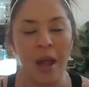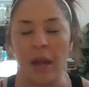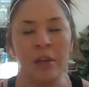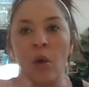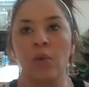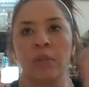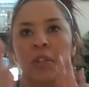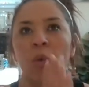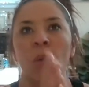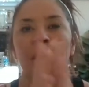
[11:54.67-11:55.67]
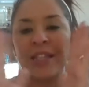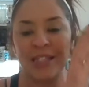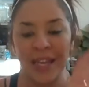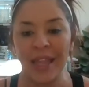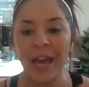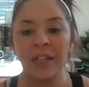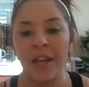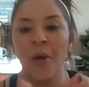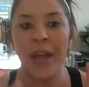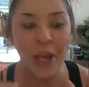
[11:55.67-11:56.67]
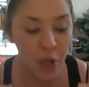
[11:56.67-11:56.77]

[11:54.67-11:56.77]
no, so once they say that, I say, okay,